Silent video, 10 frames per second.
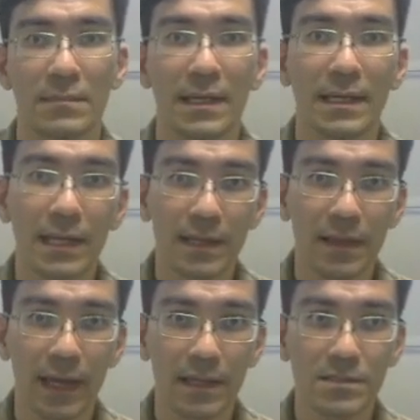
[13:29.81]
In
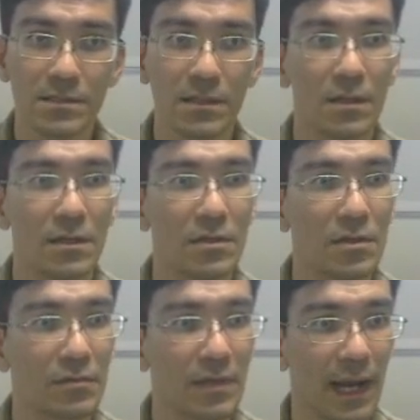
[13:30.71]
either case, you
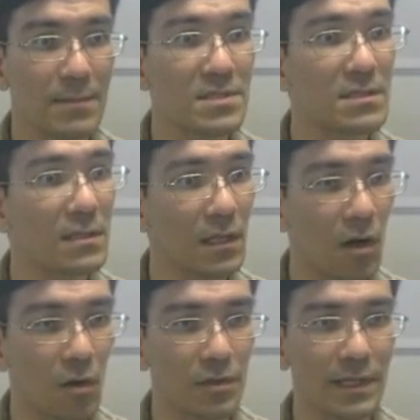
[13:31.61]
know that I'm still
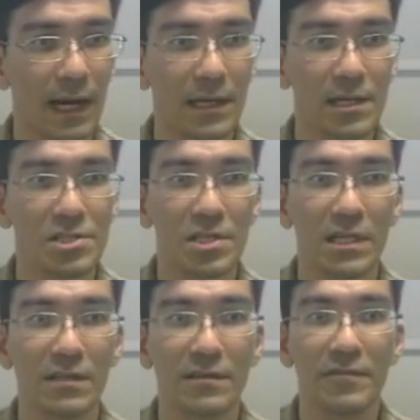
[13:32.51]
holding
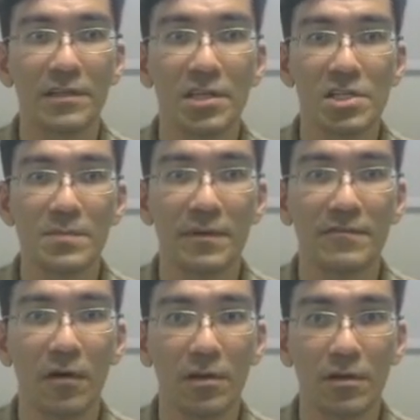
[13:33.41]
IAG in the fictitious
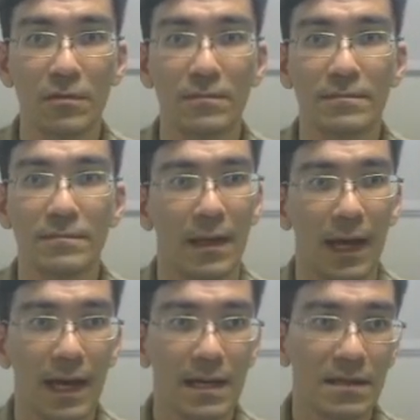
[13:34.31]
portfolio,
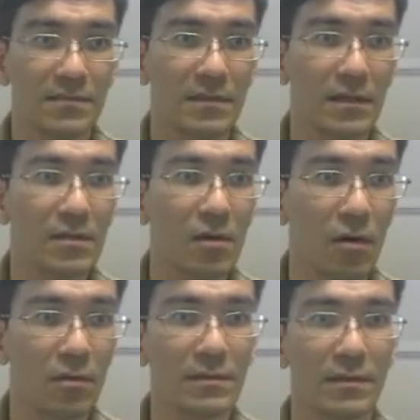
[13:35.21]
as I think
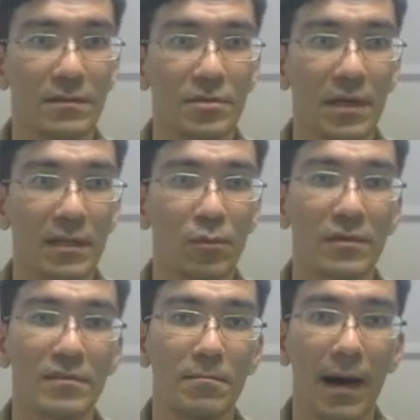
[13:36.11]
gold together
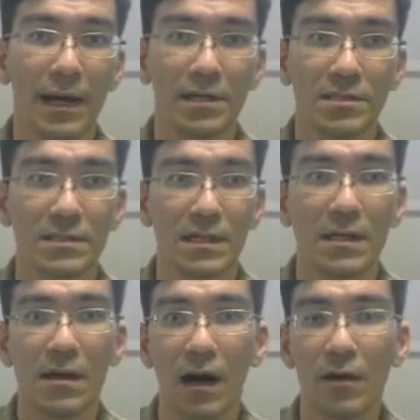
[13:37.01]
with the
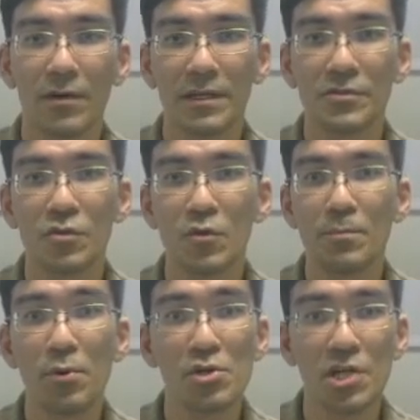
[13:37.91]
miners are ready
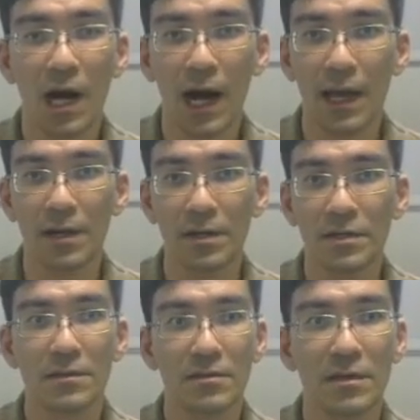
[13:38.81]
to push higher
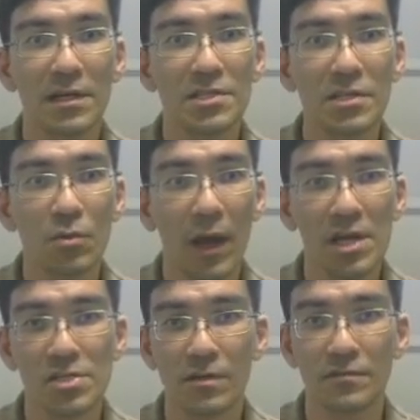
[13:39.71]
into the
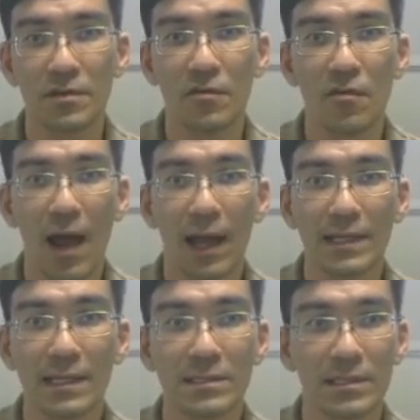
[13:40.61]
continuation of the
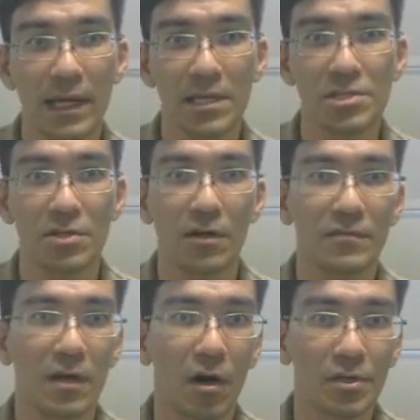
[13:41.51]
rallying stage
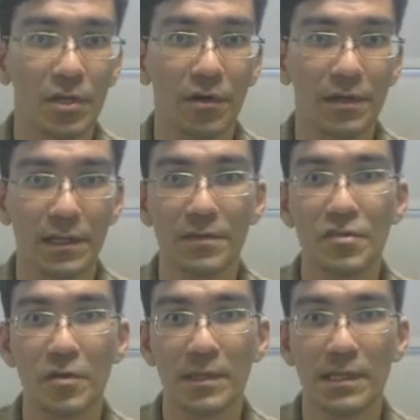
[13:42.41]
of the ongoing
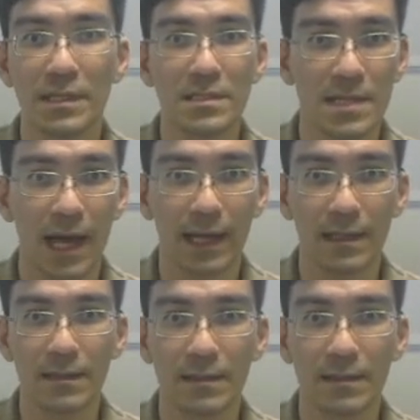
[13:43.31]
intermediate cycle.